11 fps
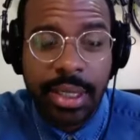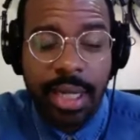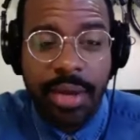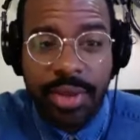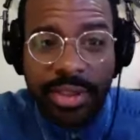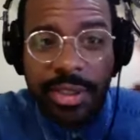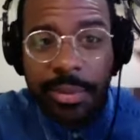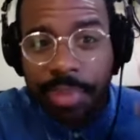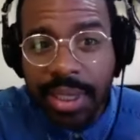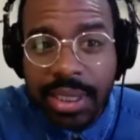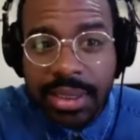If there's a
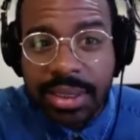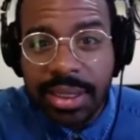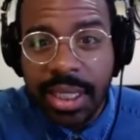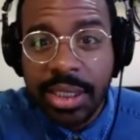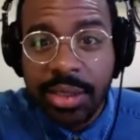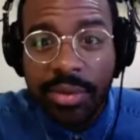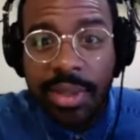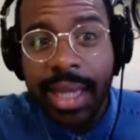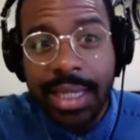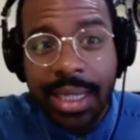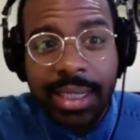piece and you
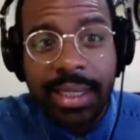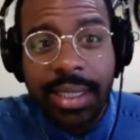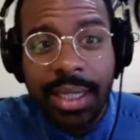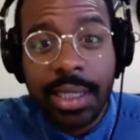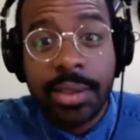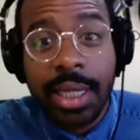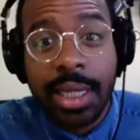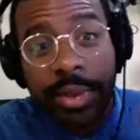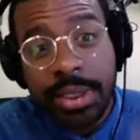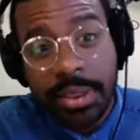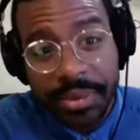like it and you like the
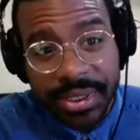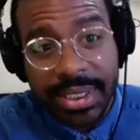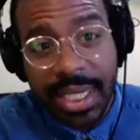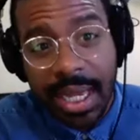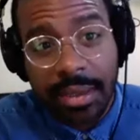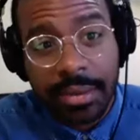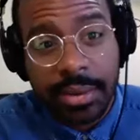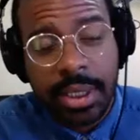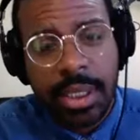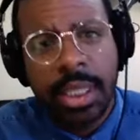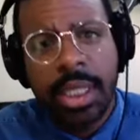way someone sounds,
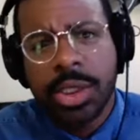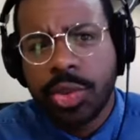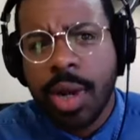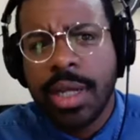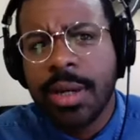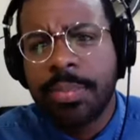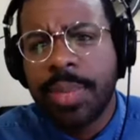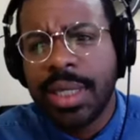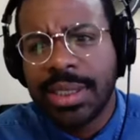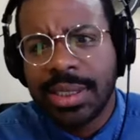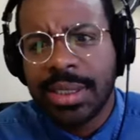try your
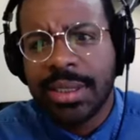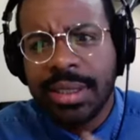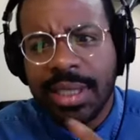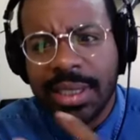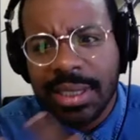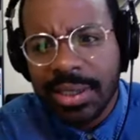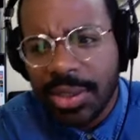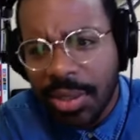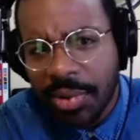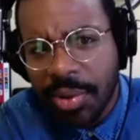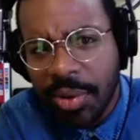best to listen to
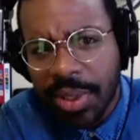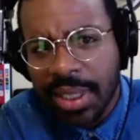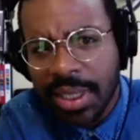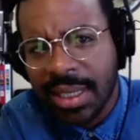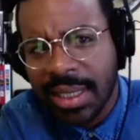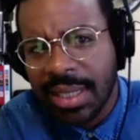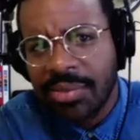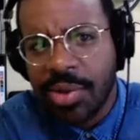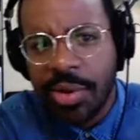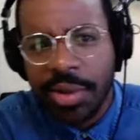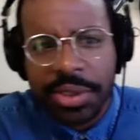their recording and then
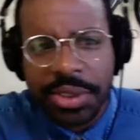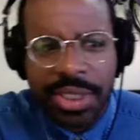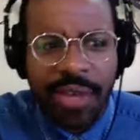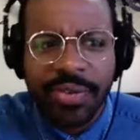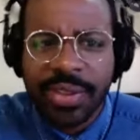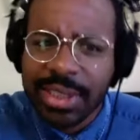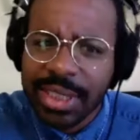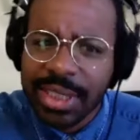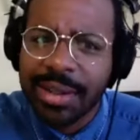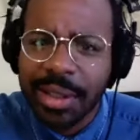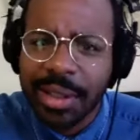record yourself and see
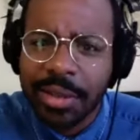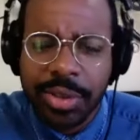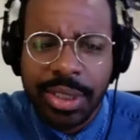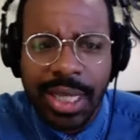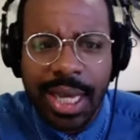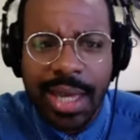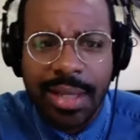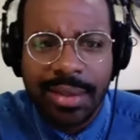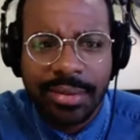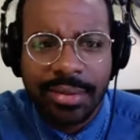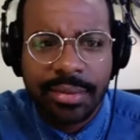how close you can
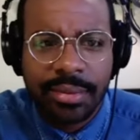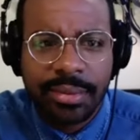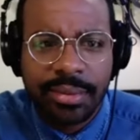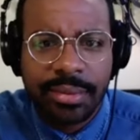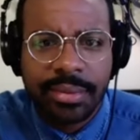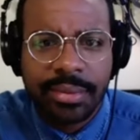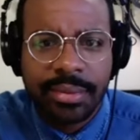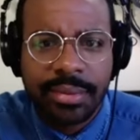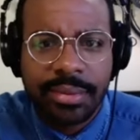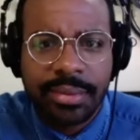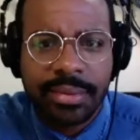get.
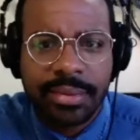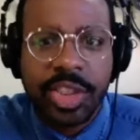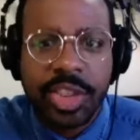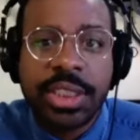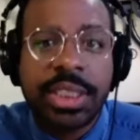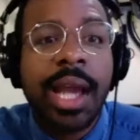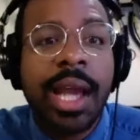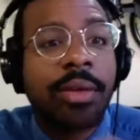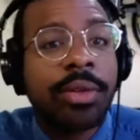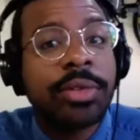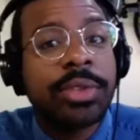Just see
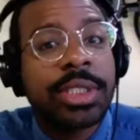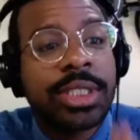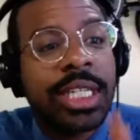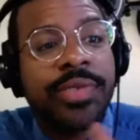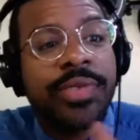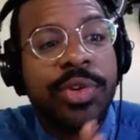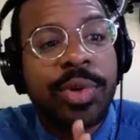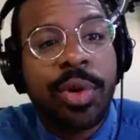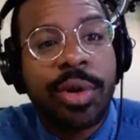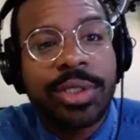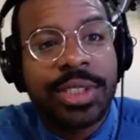how close see if you
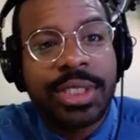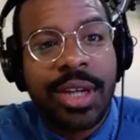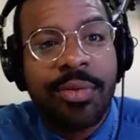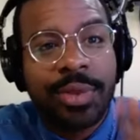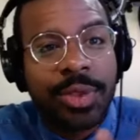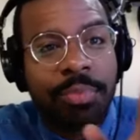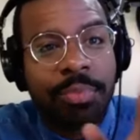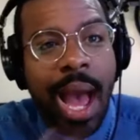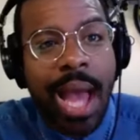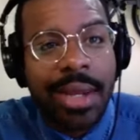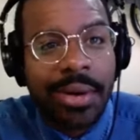record yourself, would you
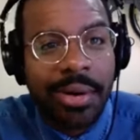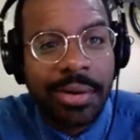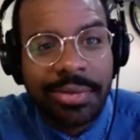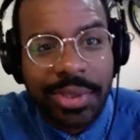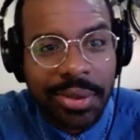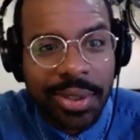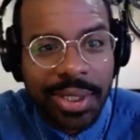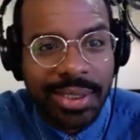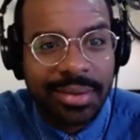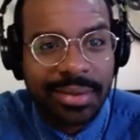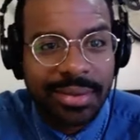buy your own recording?